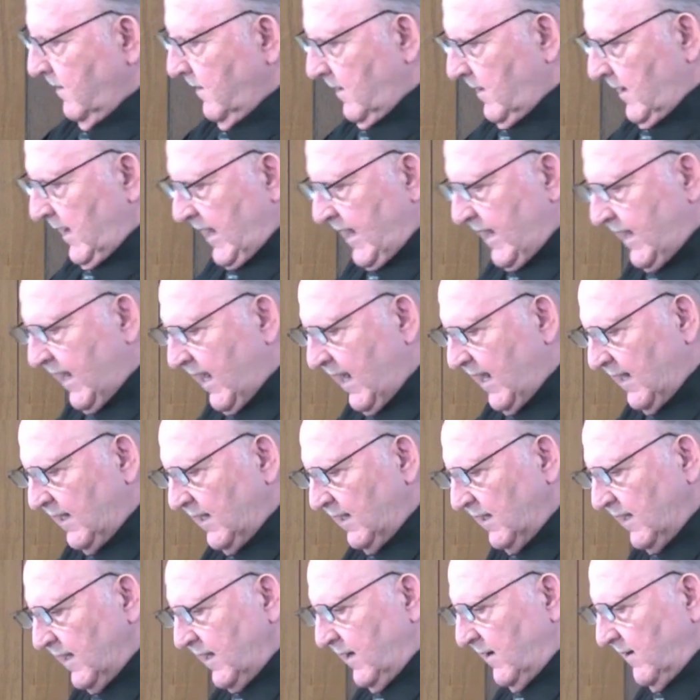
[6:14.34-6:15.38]
He had
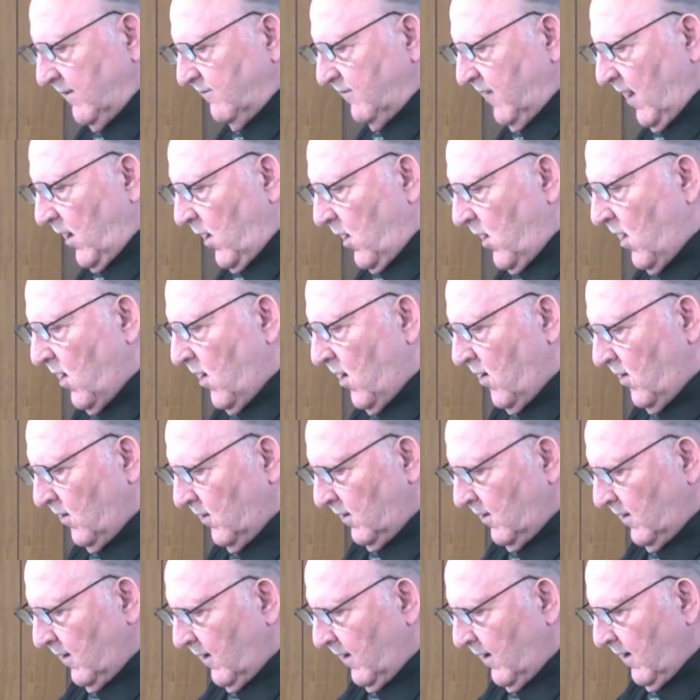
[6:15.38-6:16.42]
lived
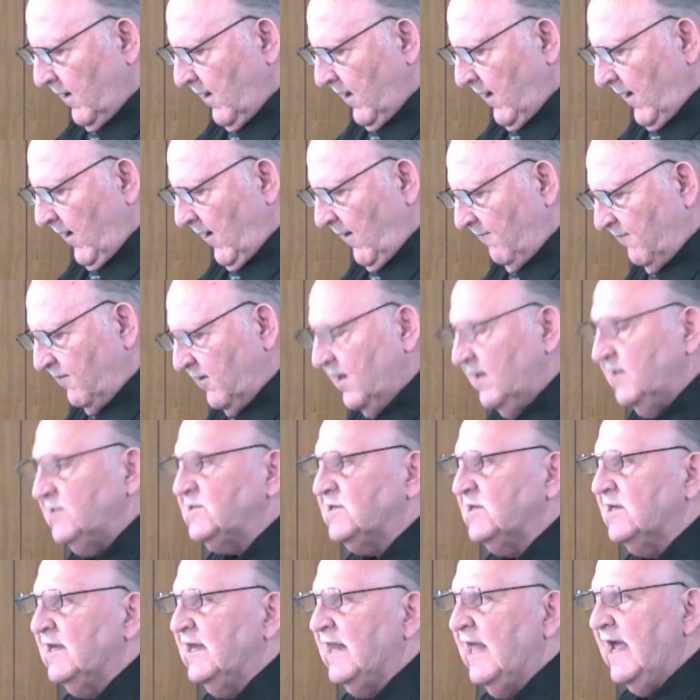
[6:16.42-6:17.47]
all of his
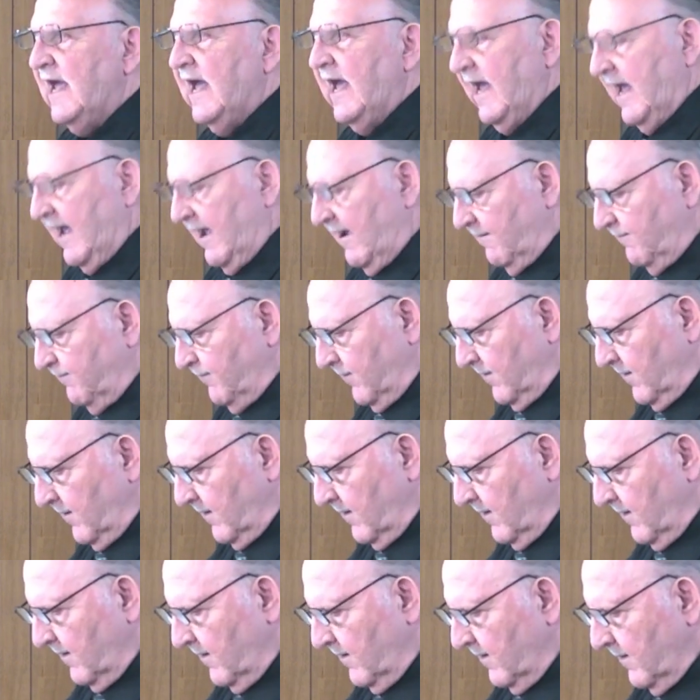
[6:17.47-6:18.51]
life
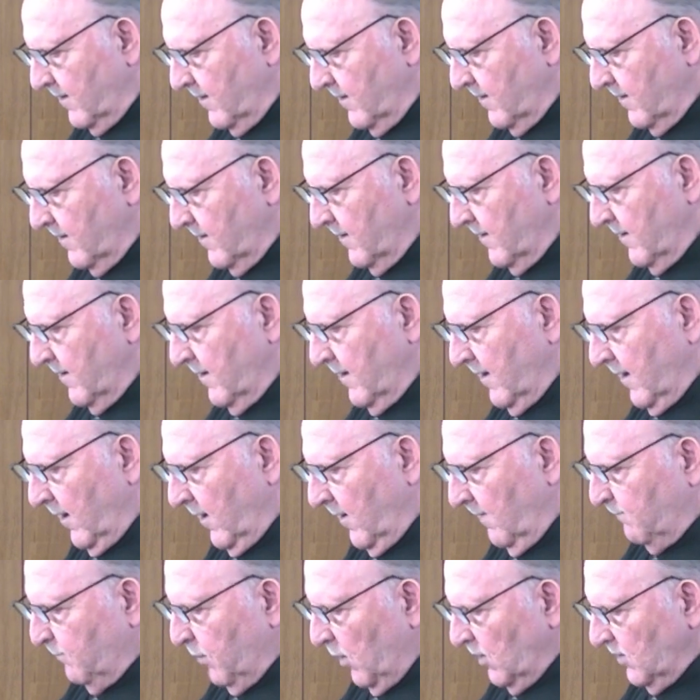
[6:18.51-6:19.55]
up
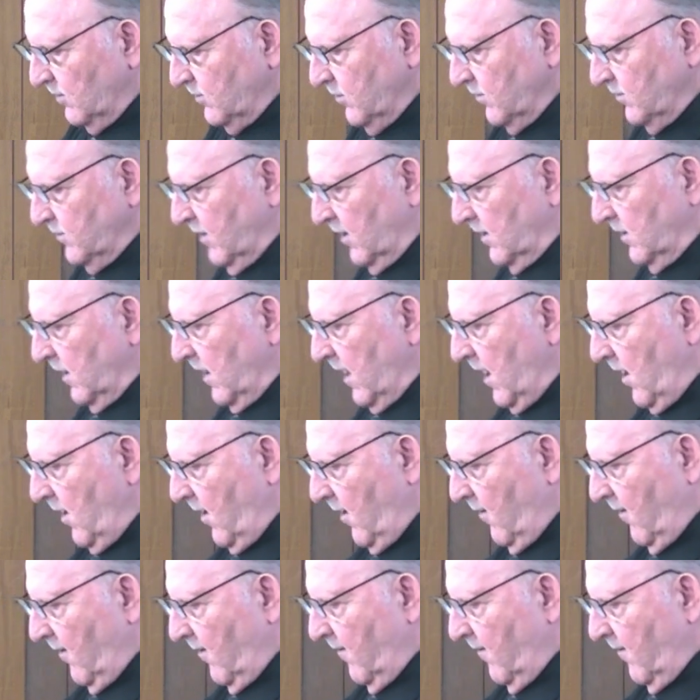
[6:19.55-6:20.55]
under the law.